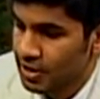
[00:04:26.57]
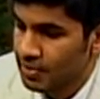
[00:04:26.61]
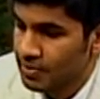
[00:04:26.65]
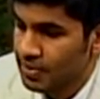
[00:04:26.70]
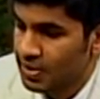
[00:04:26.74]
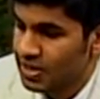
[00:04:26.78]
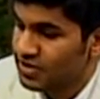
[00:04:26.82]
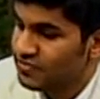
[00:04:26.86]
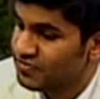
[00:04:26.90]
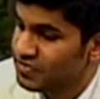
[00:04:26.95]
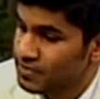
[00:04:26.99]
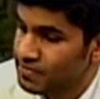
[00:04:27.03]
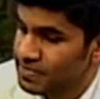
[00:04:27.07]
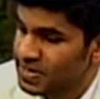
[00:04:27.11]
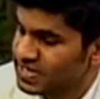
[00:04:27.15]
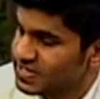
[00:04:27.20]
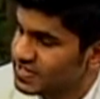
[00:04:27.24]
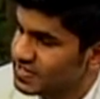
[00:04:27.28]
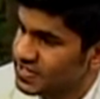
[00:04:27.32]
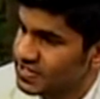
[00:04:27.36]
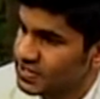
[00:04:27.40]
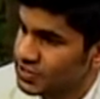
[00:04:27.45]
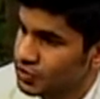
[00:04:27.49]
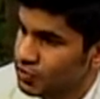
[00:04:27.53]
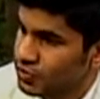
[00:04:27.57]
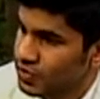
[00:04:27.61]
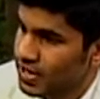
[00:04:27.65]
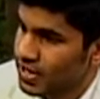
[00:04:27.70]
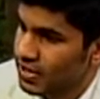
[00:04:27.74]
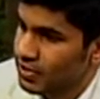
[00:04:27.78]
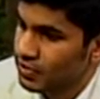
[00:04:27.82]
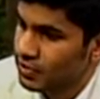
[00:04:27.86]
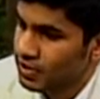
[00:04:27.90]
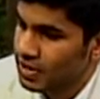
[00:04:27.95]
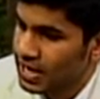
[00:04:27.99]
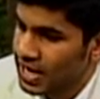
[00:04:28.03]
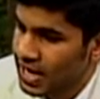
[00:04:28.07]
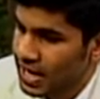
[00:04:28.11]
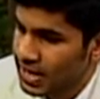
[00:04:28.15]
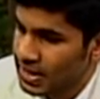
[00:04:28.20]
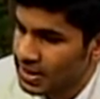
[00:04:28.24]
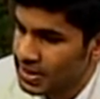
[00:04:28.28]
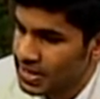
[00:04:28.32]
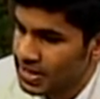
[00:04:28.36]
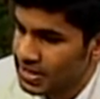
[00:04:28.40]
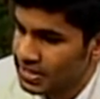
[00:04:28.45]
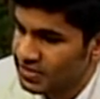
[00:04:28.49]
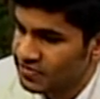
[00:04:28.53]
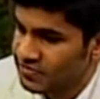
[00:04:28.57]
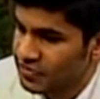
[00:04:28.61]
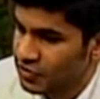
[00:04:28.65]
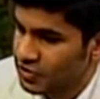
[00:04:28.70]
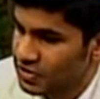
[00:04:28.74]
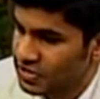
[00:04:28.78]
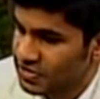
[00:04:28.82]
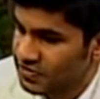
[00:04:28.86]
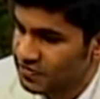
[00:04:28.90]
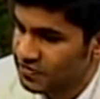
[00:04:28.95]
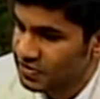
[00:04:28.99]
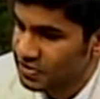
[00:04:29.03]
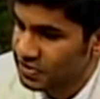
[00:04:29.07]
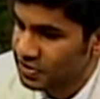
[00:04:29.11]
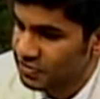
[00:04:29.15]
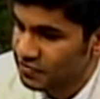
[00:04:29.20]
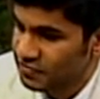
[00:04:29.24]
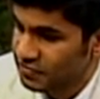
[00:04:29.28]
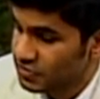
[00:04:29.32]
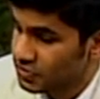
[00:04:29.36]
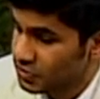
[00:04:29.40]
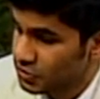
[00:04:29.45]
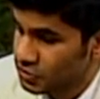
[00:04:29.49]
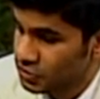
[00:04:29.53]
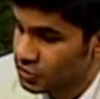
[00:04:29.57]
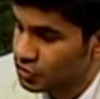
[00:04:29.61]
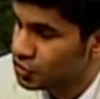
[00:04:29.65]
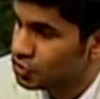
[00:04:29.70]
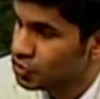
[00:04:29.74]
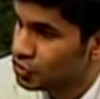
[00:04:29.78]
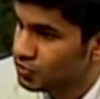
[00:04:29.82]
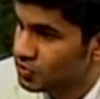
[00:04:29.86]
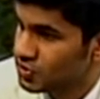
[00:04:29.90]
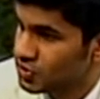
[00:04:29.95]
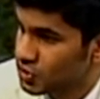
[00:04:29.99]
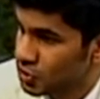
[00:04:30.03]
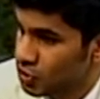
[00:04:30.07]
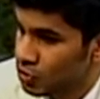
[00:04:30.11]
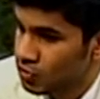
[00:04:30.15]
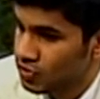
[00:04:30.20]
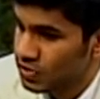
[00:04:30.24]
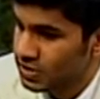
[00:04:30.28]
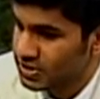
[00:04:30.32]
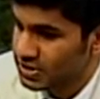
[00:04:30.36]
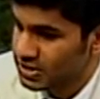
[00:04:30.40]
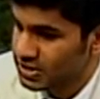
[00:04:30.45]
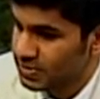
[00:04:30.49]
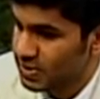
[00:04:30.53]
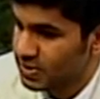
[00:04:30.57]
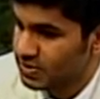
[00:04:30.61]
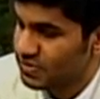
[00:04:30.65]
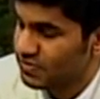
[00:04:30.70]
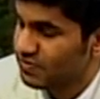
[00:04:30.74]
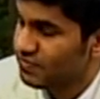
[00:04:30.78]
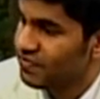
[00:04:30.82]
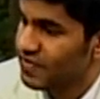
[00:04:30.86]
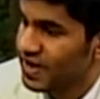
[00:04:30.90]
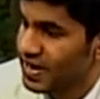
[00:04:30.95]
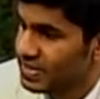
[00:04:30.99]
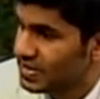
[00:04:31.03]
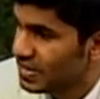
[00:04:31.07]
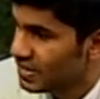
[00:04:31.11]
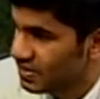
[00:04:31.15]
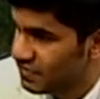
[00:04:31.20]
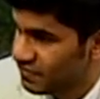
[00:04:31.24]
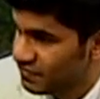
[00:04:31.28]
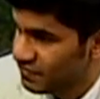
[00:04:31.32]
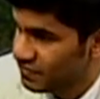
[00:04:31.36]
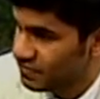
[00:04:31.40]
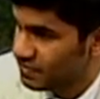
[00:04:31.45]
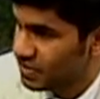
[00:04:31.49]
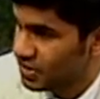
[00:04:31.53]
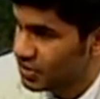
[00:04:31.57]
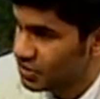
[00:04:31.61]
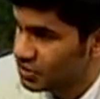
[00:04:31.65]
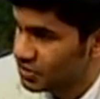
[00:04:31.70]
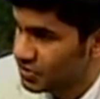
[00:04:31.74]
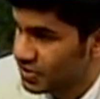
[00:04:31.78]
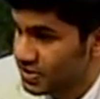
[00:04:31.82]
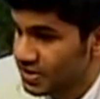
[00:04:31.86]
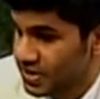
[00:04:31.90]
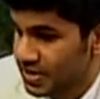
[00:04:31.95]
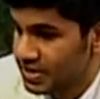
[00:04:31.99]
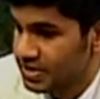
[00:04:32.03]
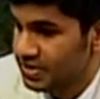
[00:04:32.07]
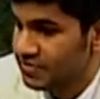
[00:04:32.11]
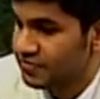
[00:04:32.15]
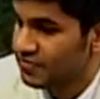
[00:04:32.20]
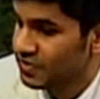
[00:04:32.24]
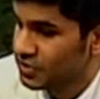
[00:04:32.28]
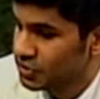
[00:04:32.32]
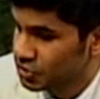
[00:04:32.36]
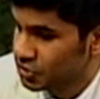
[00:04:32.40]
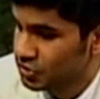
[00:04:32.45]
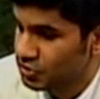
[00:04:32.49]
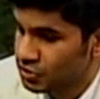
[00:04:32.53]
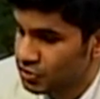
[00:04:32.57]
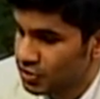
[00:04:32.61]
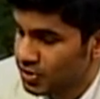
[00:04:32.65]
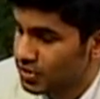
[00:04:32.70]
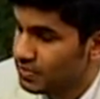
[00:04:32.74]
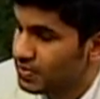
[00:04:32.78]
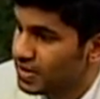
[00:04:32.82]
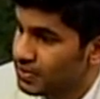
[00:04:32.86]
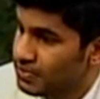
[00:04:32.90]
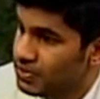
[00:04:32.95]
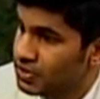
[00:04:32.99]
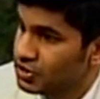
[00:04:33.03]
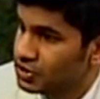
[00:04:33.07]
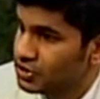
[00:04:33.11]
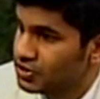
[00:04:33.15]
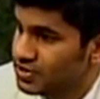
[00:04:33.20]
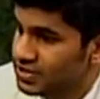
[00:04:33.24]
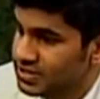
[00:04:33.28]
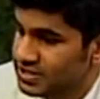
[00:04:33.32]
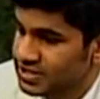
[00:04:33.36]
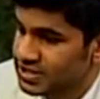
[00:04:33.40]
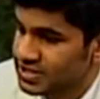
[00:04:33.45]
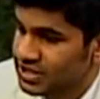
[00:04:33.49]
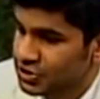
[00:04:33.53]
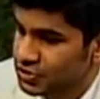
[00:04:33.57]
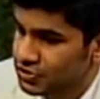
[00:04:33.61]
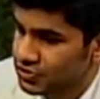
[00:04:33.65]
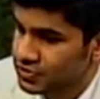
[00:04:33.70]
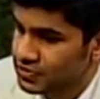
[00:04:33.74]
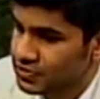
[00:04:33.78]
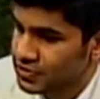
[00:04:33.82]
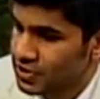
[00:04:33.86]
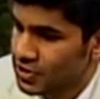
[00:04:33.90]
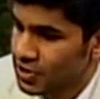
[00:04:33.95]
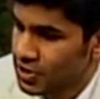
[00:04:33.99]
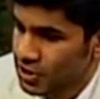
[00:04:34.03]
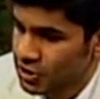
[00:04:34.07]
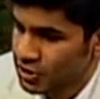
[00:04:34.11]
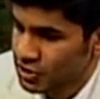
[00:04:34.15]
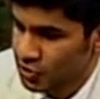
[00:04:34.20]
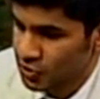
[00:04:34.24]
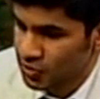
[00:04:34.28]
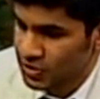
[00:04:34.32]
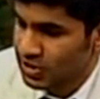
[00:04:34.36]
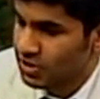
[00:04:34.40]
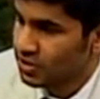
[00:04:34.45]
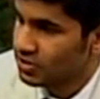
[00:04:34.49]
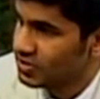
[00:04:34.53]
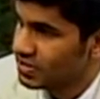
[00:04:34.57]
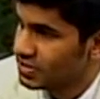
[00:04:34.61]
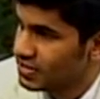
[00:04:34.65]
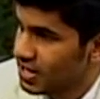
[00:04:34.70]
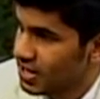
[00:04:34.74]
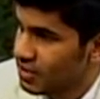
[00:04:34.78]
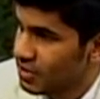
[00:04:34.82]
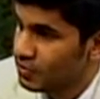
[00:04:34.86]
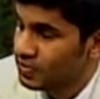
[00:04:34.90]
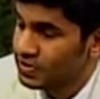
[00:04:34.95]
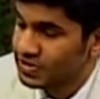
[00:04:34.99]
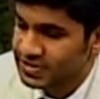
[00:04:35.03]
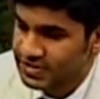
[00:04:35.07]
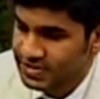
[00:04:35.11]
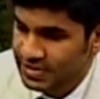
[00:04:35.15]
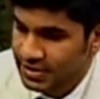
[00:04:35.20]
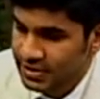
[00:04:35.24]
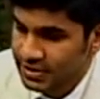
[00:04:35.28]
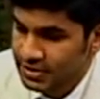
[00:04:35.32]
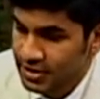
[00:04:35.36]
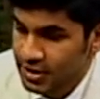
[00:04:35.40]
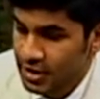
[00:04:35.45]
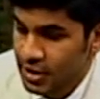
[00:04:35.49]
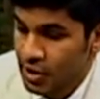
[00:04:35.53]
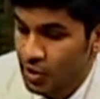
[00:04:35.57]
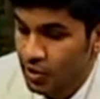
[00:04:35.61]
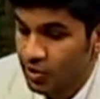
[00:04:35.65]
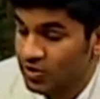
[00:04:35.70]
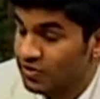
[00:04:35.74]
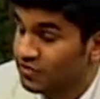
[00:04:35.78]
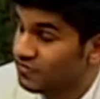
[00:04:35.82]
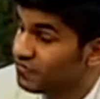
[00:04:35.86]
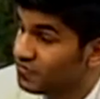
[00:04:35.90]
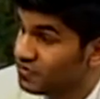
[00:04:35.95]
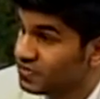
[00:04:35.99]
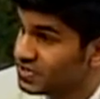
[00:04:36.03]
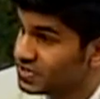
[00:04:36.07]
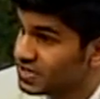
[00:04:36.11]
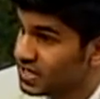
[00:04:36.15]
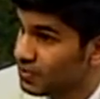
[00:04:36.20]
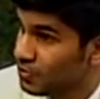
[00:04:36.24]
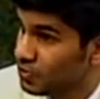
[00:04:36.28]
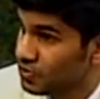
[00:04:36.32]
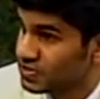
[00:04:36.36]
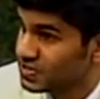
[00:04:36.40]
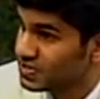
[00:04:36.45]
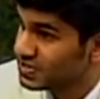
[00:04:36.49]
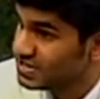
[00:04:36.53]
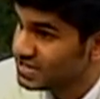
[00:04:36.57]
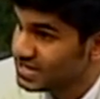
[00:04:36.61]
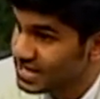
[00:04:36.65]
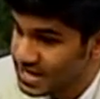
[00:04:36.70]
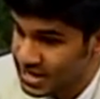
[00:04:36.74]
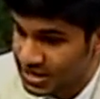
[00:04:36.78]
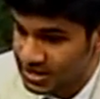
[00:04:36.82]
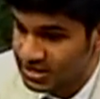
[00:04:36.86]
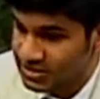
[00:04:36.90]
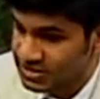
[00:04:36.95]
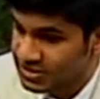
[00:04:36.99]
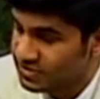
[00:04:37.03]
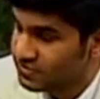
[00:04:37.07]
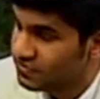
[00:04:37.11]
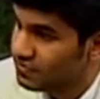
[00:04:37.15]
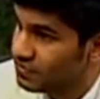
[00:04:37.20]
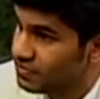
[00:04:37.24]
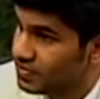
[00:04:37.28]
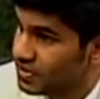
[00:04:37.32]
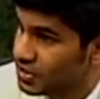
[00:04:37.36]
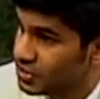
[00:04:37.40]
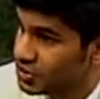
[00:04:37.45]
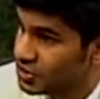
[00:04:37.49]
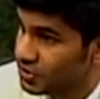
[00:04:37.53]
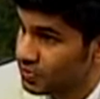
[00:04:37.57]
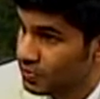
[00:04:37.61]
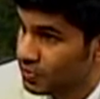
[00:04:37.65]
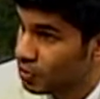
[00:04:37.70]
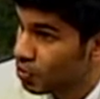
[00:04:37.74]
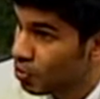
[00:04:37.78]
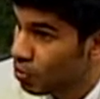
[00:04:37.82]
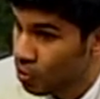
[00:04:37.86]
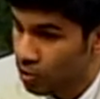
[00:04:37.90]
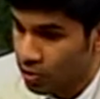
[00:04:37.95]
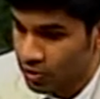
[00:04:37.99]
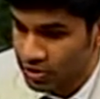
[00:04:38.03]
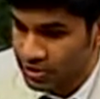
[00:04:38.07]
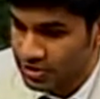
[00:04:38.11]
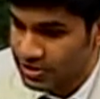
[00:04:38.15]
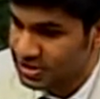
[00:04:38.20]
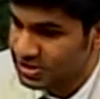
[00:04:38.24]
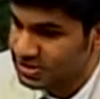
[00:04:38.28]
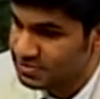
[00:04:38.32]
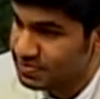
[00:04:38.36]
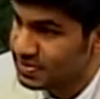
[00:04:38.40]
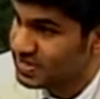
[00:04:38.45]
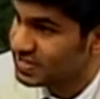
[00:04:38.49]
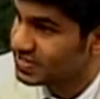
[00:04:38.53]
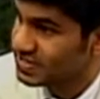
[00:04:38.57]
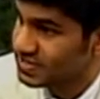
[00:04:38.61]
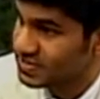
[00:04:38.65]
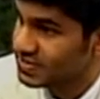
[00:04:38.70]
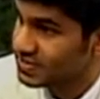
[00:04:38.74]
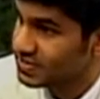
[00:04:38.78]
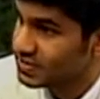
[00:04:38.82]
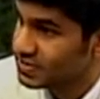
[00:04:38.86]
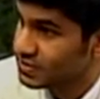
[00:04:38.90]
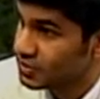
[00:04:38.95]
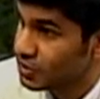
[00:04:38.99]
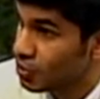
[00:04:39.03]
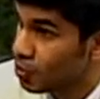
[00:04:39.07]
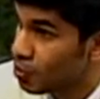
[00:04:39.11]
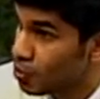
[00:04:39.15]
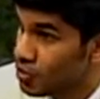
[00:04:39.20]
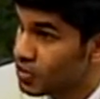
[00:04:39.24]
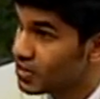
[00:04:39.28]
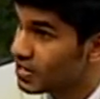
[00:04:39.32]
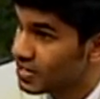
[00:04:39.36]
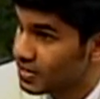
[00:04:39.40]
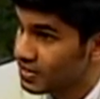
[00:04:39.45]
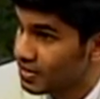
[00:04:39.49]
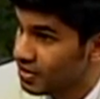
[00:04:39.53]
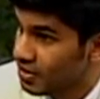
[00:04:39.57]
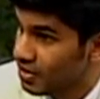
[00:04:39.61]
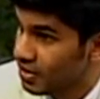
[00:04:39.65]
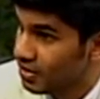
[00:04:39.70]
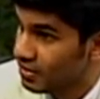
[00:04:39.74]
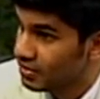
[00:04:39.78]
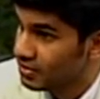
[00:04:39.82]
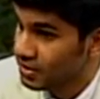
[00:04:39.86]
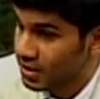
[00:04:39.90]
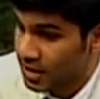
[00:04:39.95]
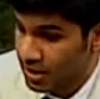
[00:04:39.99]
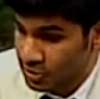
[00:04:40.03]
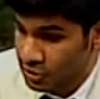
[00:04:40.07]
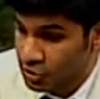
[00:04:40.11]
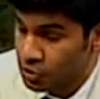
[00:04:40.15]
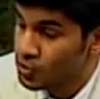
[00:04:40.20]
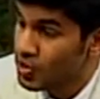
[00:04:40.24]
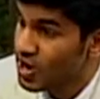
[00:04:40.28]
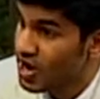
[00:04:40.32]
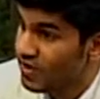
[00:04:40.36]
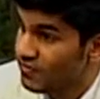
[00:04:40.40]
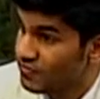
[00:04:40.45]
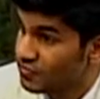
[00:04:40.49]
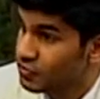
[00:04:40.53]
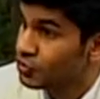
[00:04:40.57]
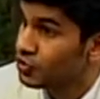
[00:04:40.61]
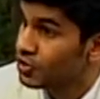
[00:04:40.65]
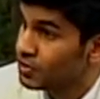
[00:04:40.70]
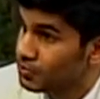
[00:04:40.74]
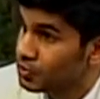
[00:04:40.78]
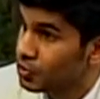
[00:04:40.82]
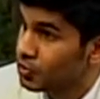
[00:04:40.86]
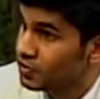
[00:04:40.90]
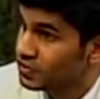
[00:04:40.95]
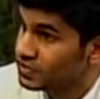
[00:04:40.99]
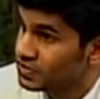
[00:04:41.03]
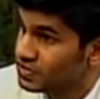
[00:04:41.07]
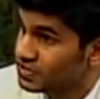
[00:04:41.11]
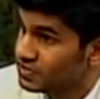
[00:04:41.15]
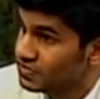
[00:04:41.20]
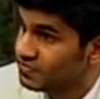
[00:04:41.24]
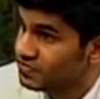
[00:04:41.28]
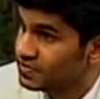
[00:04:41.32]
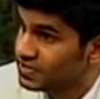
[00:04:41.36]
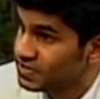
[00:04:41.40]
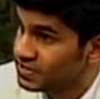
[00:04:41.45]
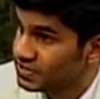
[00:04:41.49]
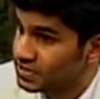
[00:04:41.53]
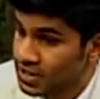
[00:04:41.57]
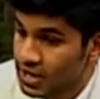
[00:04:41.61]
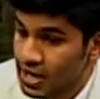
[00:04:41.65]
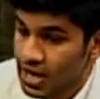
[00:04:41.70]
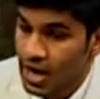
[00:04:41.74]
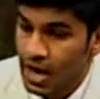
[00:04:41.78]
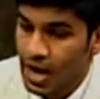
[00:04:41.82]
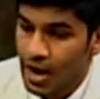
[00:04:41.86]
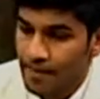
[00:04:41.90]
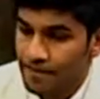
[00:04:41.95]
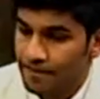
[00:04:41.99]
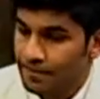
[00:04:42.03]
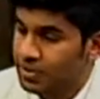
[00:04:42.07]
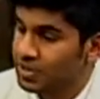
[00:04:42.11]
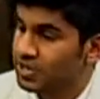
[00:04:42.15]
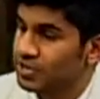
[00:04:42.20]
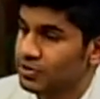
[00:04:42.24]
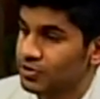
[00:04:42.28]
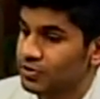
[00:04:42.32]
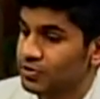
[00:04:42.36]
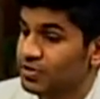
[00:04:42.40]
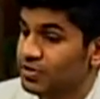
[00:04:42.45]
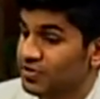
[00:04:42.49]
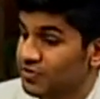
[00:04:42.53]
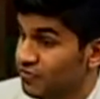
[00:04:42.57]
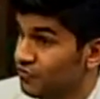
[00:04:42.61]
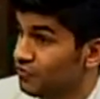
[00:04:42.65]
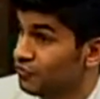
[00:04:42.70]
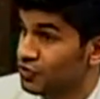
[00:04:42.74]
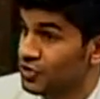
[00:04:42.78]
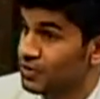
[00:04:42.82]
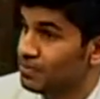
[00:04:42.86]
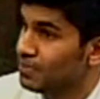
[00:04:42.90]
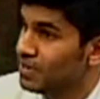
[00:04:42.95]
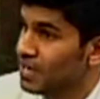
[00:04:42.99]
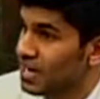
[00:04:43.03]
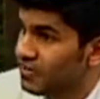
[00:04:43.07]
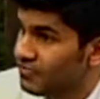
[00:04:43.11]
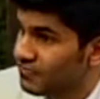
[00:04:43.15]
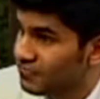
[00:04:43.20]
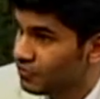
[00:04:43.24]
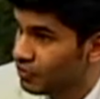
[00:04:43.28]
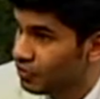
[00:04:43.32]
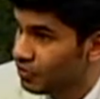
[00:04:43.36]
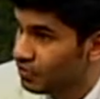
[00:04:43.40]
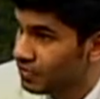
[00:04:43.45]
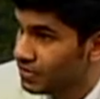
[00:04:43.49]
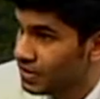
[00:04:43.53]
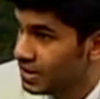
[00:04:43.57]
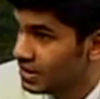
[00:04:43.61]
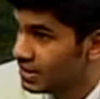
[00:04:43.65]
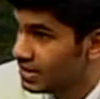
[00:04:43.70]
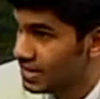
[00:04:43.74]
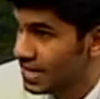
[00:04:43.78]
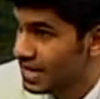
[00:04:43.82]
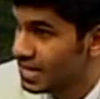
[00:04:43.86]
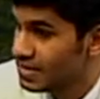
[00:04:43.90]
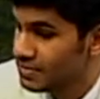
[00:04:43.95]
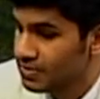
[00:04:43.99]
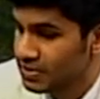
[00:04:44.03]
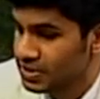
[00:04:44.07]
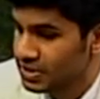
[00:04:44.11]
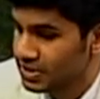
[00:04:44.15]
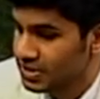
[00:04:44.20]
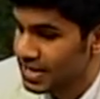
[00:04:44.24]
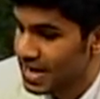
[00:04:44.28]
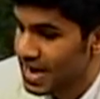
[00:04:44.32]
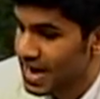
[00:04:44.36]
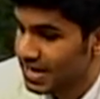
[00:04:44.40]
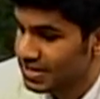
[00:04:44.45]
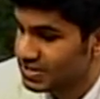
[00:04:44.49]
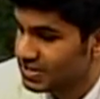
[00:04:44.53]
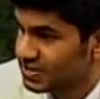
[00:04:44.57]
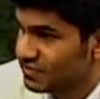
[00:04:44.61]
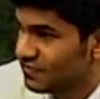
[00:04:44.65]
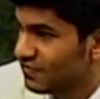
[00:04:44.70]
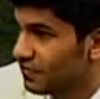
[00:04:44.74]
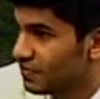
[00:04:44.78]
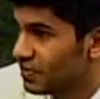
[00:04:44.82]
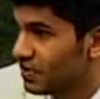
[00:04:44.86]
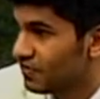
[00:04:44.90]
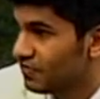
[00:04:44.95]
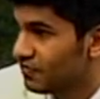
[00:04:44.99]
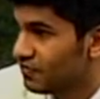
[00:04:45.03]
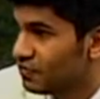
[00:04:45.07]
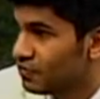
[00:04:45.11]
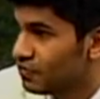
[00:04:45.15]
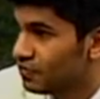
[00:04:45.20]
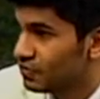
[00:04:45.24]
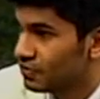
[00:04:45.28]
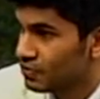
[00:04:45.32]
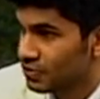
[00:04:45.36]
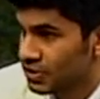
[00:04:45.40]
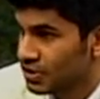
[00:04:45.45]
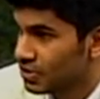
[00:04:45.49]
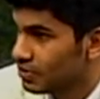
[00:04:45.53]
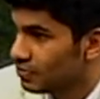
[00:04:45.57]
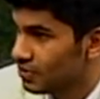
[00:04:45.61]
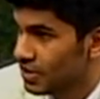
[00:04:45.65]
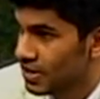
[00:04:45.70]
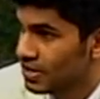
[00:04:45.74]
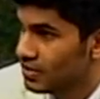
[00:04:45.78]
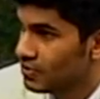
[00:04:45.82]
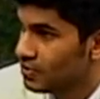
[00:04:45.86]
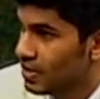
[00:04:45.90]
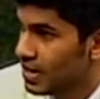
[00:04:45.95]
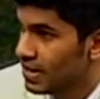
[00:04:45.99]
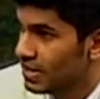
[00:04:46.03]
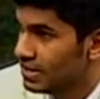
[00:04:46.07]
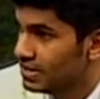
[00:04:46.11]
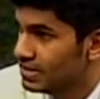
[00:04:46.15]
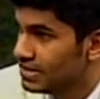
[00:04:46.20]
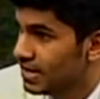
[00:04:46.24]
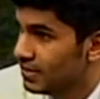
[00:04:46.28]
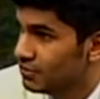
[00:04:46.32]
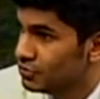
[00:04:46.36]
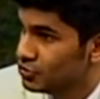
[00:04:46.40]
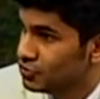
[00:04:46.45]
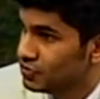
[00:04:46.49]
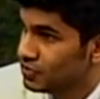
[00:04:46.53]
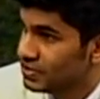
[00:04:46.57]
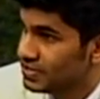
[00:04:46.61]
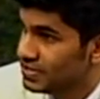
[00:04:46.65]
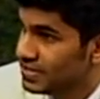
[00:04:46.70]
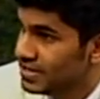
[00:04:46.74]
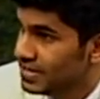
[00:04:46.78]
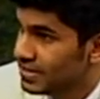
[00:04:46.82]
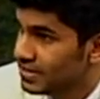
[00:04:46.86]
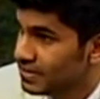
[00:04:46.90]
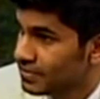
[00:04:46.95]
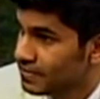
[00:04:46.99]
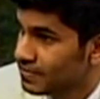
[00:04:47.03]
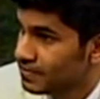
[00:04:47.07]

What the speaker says: But if the businesses don't get online, then it's very difficult for the consumers locally to be able to find that information and then eventually try to make purchasing decisions. So we looked at that and we said, well, the first step was to take this information about all of these businesses that are working hard and do have great products and services and put it on this free platform that anybody could access from their phone, any time during the day.